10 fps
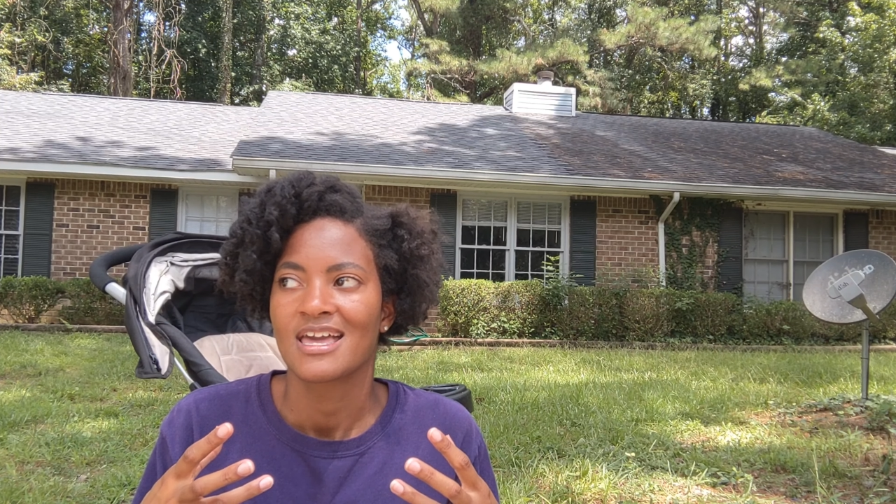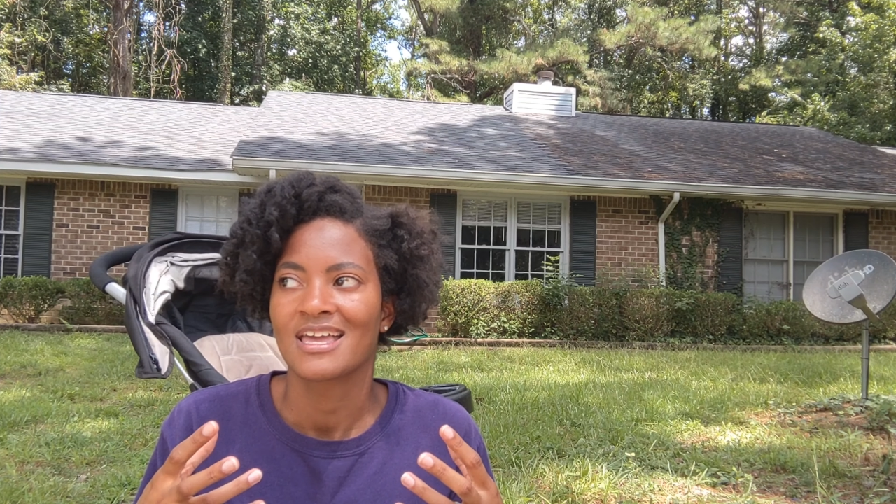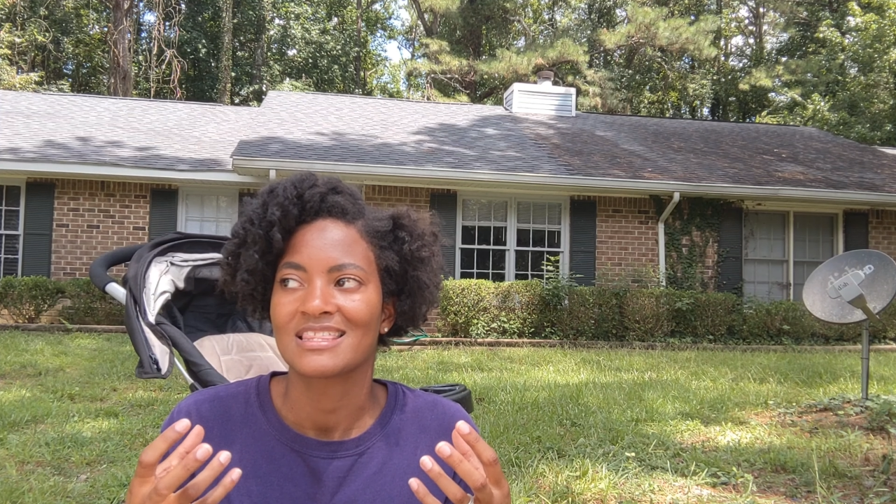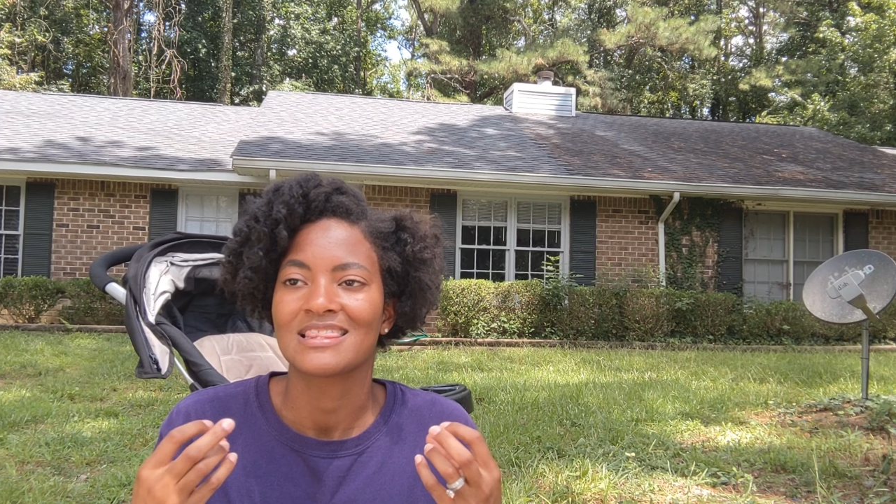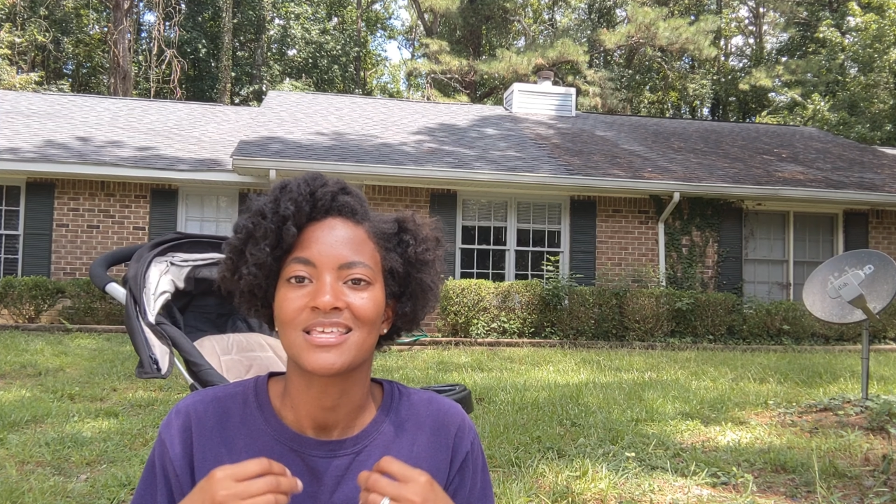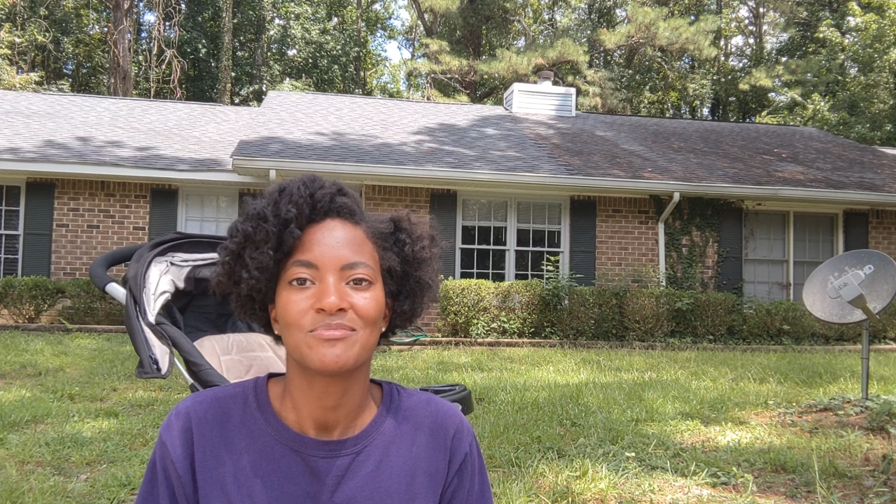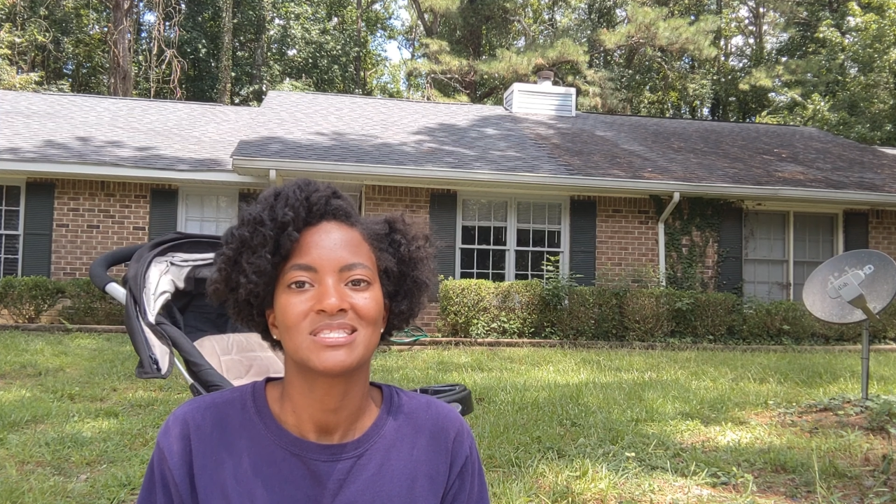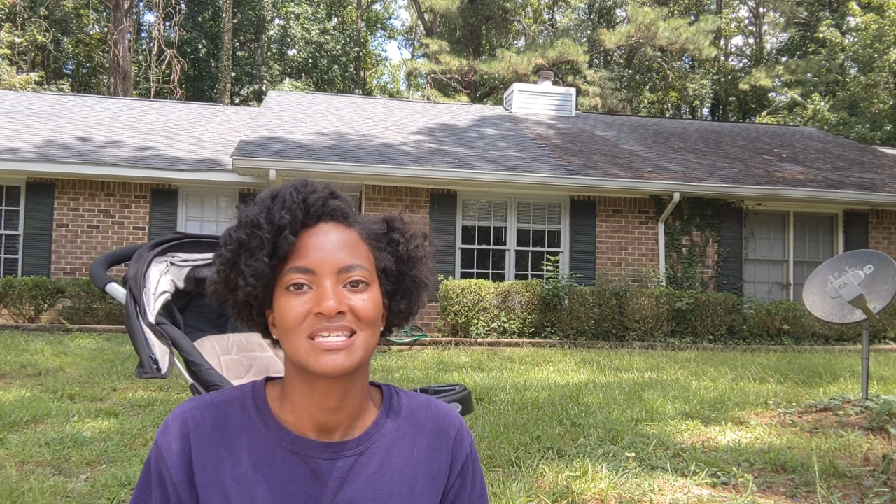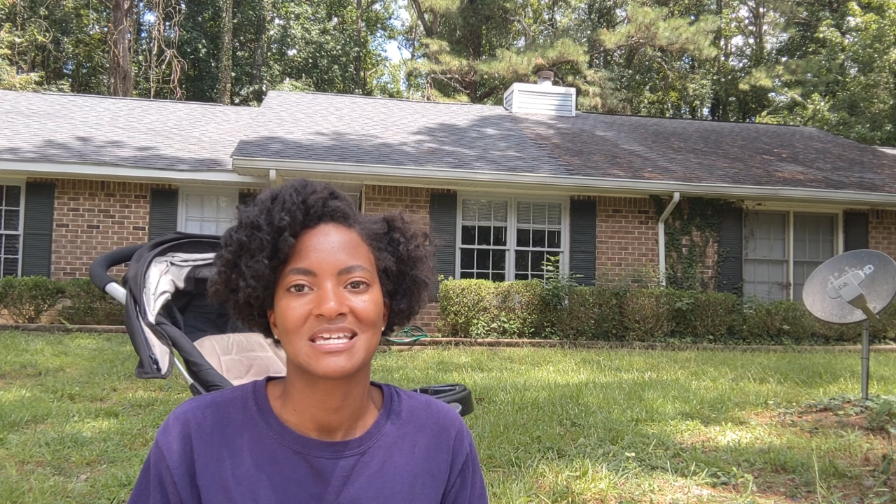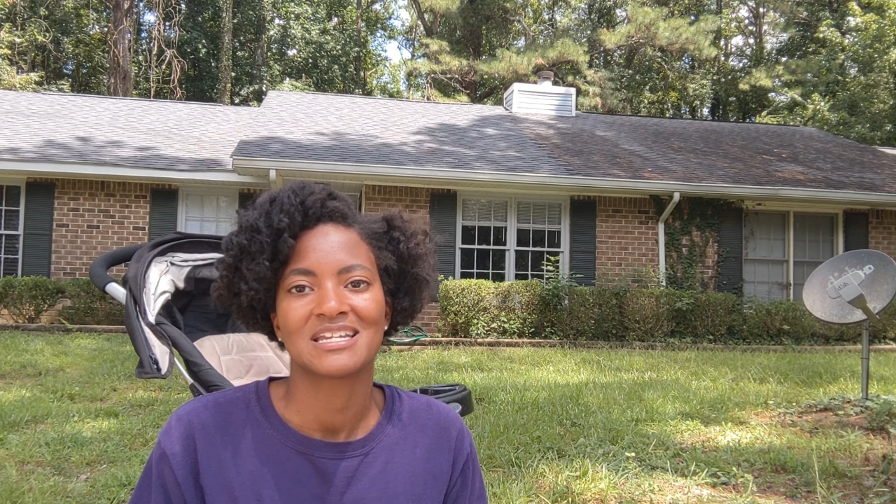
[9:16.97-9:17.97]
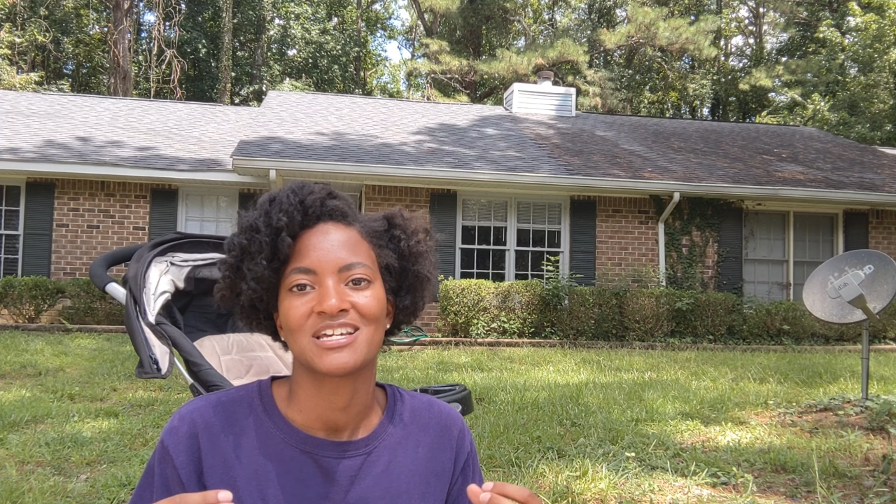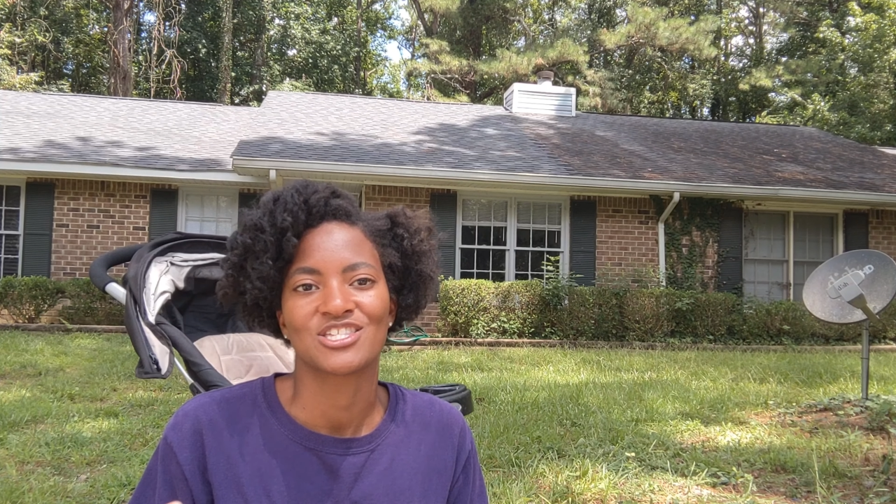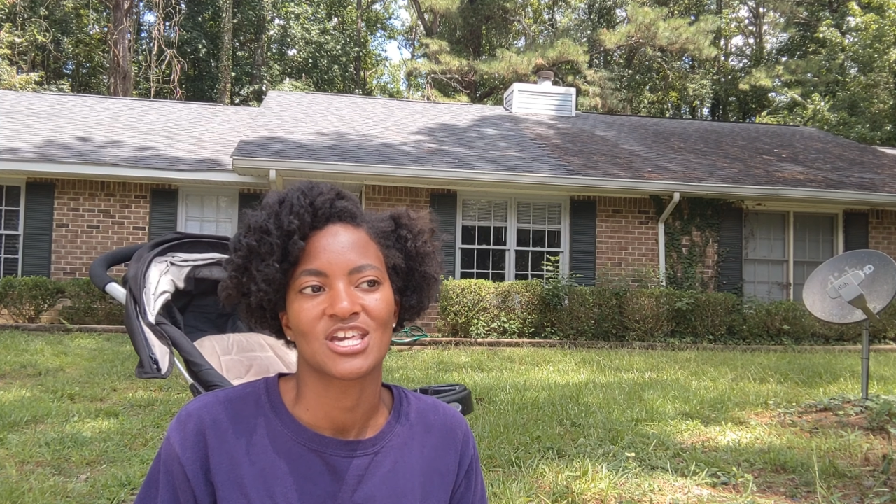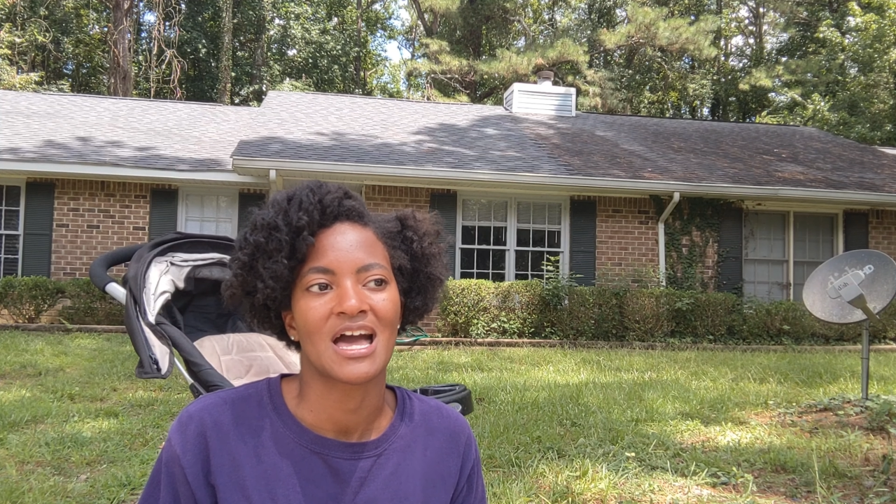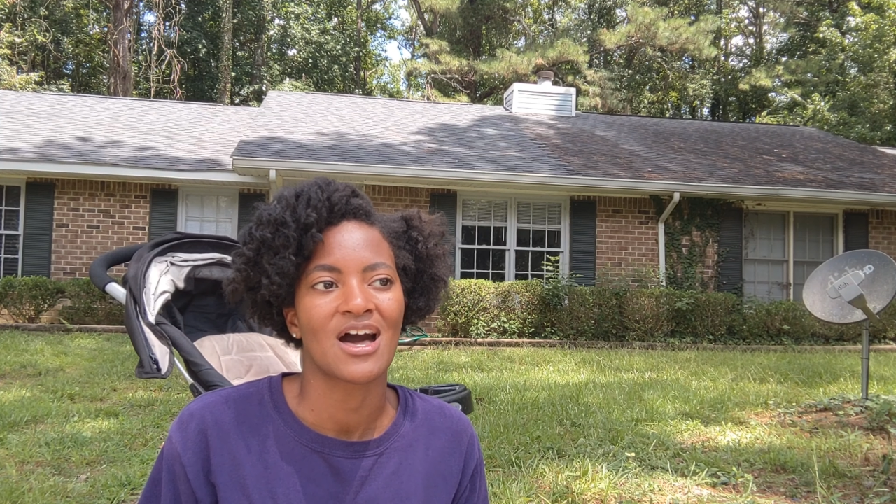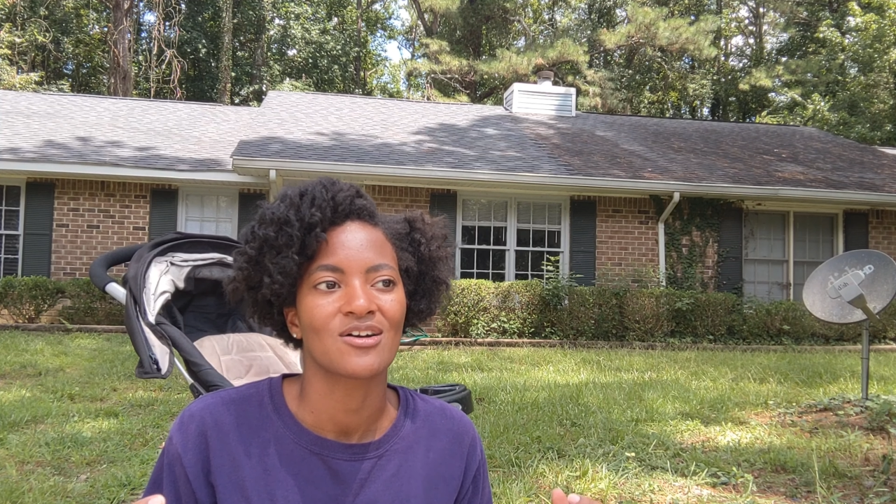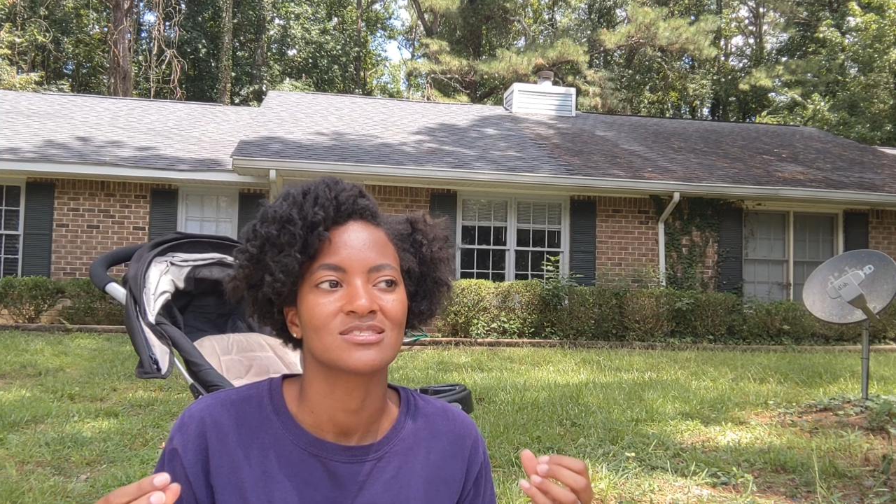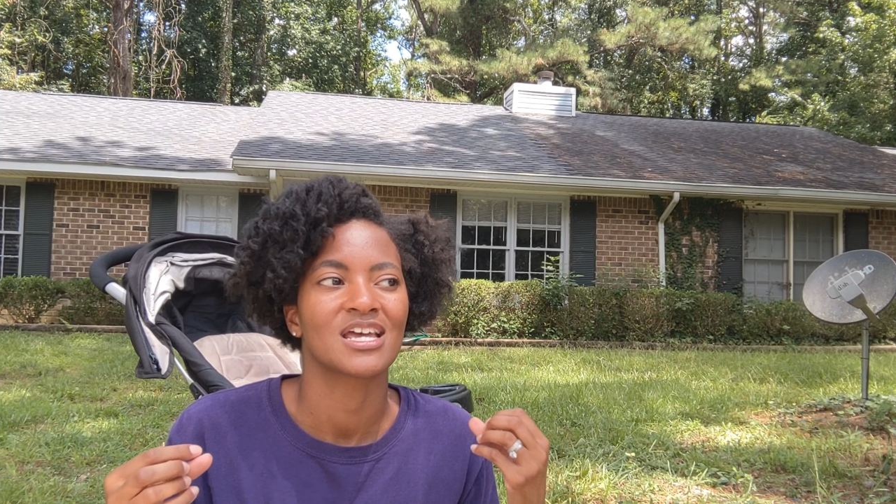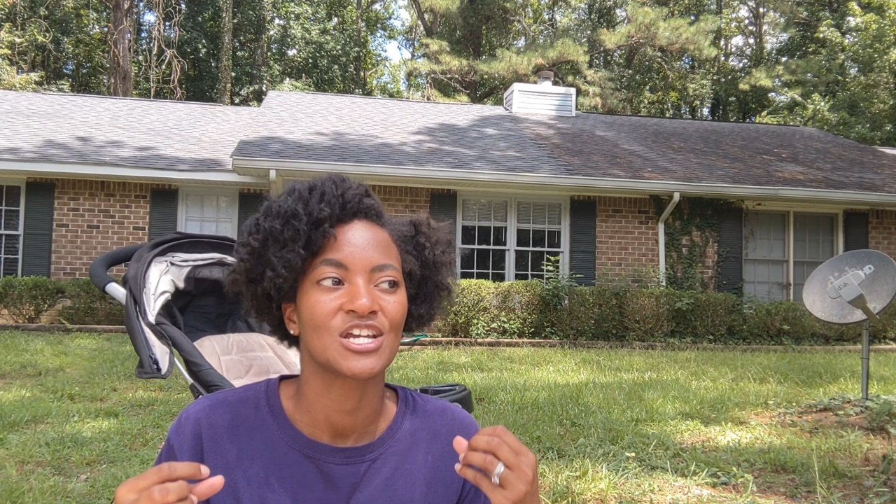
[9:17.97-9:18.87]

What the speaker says: it limited a child's